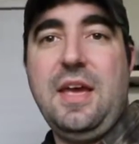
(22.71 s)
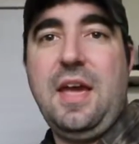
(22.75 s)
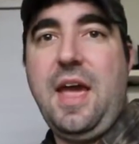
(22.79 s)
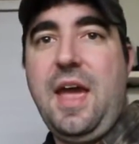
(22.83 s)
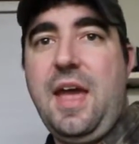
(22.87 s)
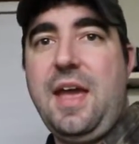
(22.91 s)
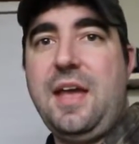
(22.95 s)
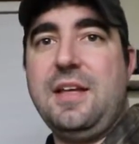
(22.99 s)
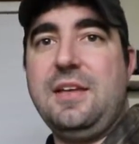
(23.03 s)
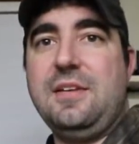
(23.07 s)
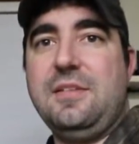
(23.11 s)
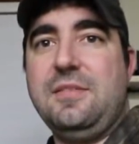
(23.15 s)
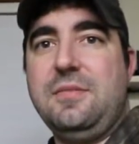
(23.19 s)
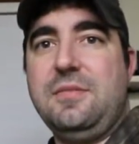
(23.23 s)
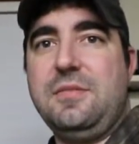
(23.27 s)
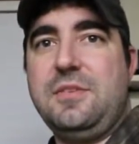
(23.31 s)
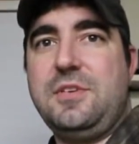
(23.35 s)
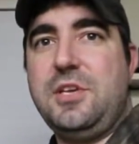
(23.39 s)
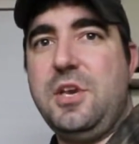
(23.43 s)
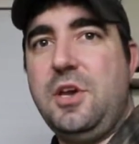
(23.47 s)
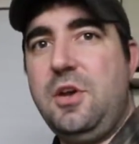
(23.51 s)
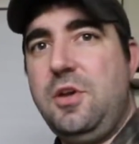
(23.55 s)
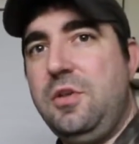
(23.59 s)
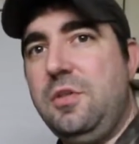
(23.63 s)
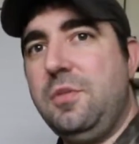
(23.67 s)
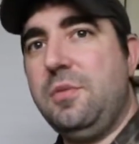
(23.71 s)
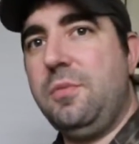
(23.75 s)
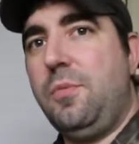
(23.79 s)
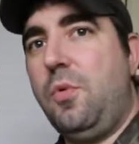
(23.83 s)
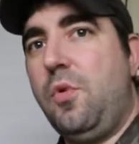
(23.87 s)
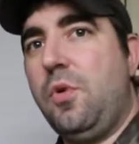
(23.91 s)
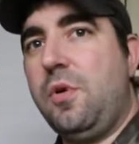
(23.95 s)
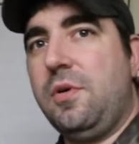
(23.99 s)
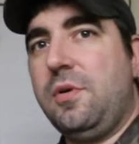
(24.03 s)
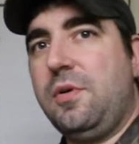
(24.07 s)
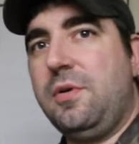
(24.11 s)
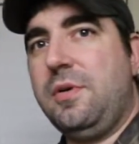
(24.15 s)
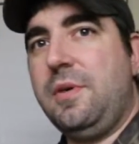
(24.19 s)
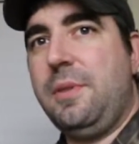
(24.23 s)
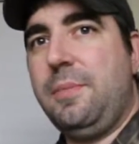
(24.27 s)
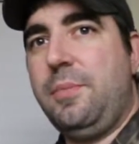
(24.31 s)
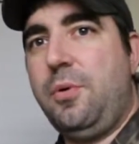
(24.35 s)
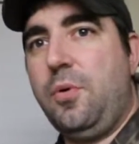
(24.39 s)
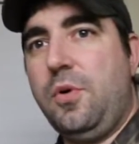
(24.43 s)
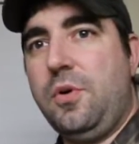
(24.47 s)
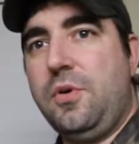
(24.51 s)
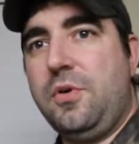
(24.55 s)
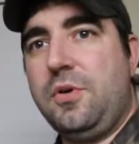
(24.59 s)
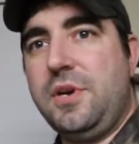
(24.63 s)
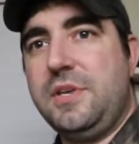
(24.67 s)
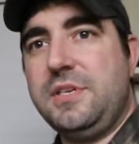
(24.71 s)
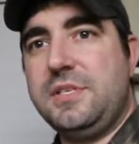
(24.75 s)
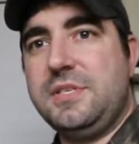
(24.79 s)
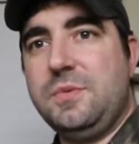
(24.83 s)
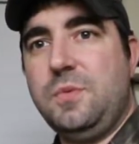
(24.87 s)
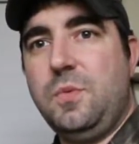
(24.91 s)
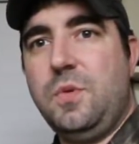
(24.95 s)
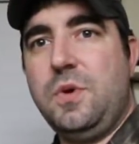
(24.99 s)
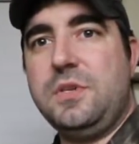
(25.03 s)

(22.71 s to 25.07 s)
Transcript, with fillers: And two, the more important reason